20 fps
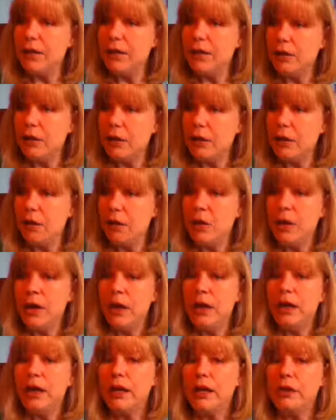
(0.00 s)
go
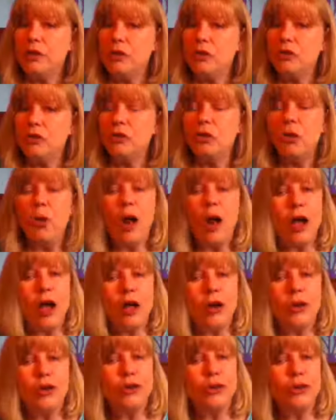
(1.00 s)
is to
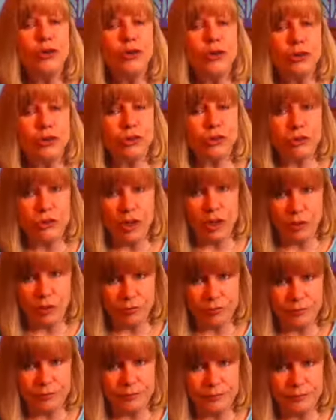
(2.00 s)
honor
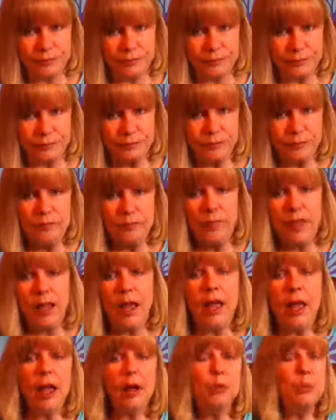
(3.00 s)
yourself.
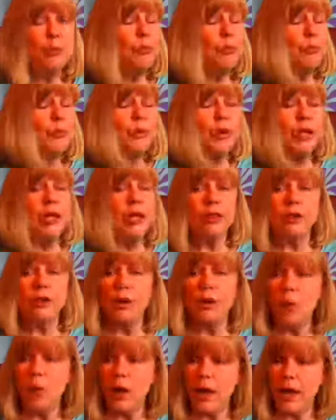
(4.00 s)
Breathe it
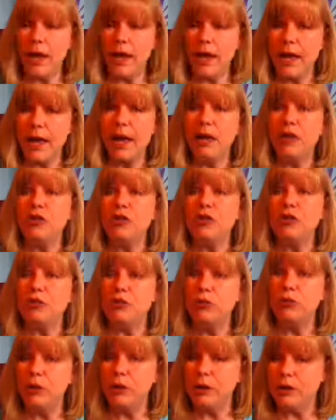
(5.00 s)
away and
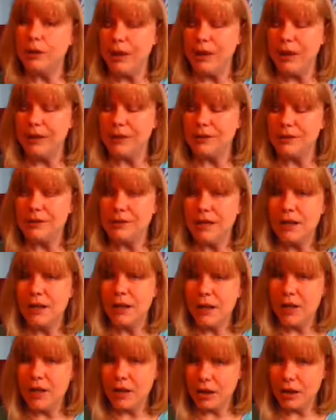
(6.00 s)
just realize
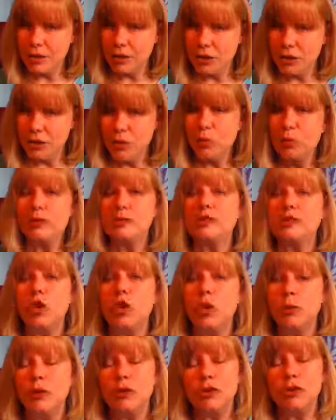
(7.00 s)
that you are so
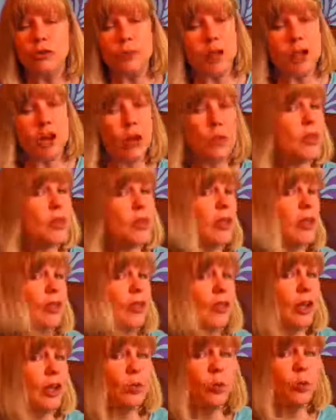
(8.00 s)
much better without
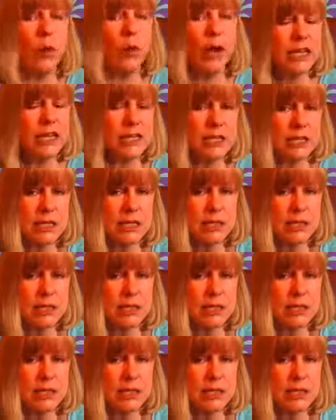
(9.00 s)
that weight.